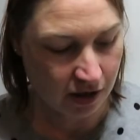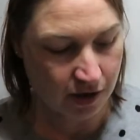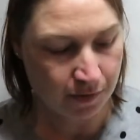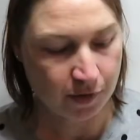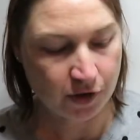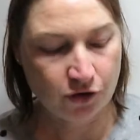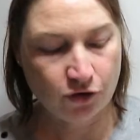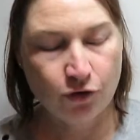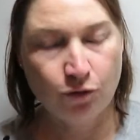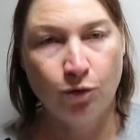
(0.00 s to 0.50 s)
I got
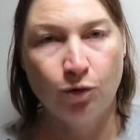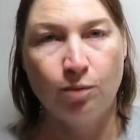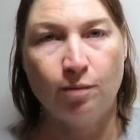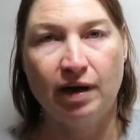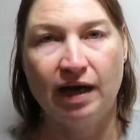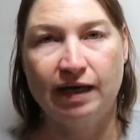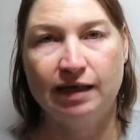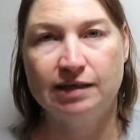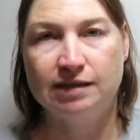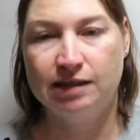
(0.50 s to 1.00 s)
my normal
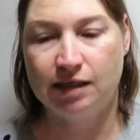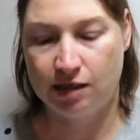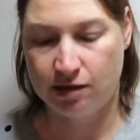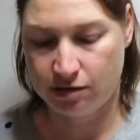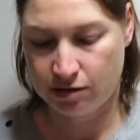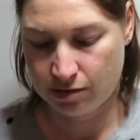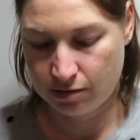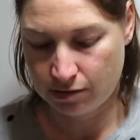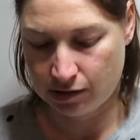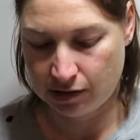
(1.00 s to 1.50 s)
magazine
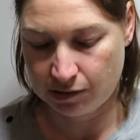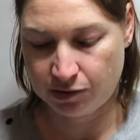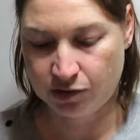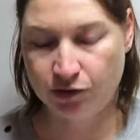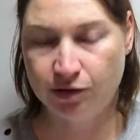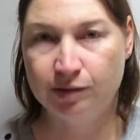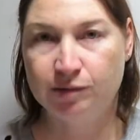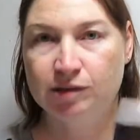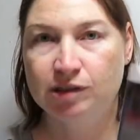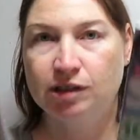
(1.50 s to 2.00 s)

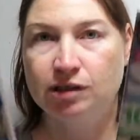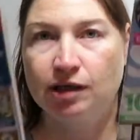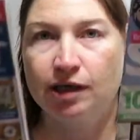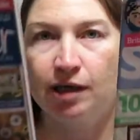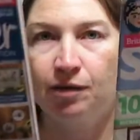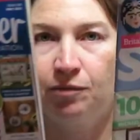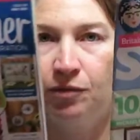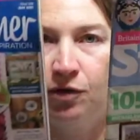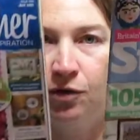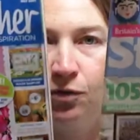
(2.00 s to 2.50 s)
subscription
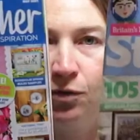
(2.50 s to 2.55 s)
come